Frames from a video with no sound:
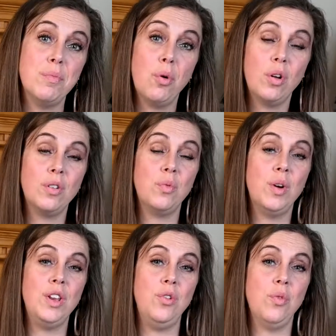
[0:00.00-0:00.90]
important
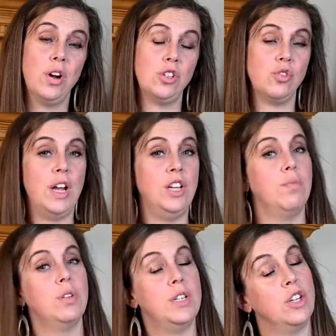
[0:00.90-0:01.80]
when you are trying to
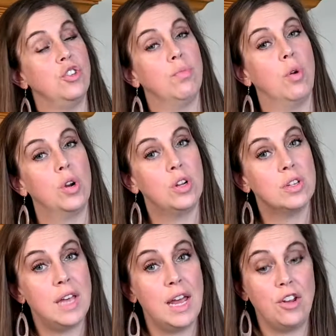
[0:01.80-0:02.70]
protect your
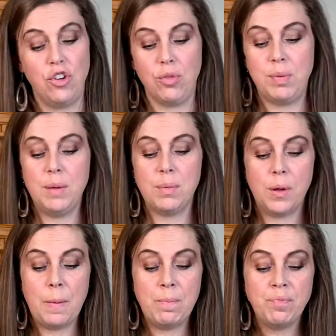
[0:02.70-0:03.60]
borders and your
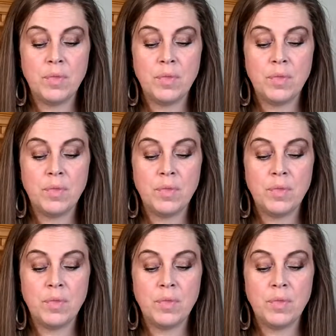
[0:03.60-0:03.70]
people.